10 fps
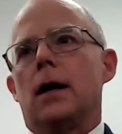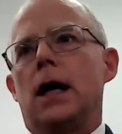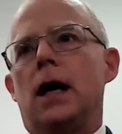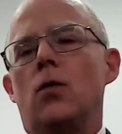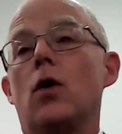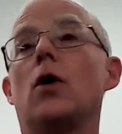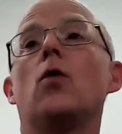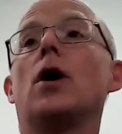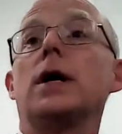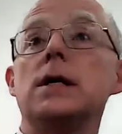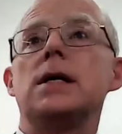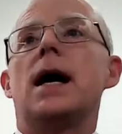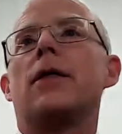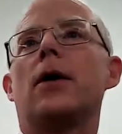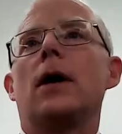and we're working
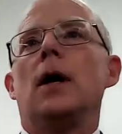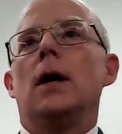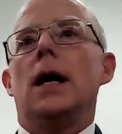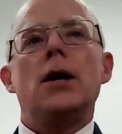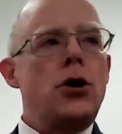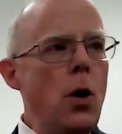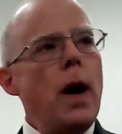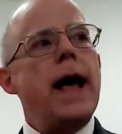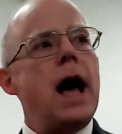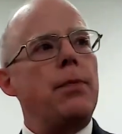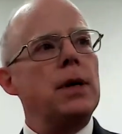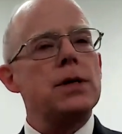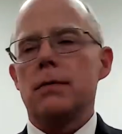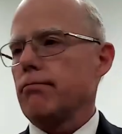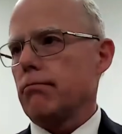together and you know what
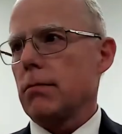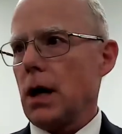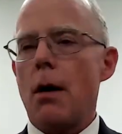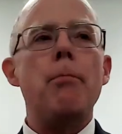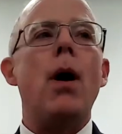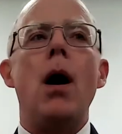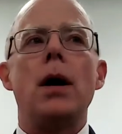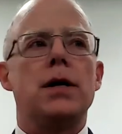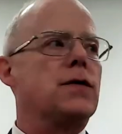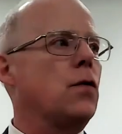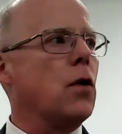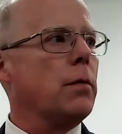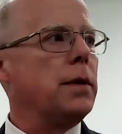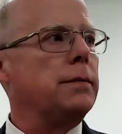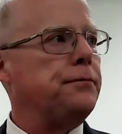happens? A bond is formed.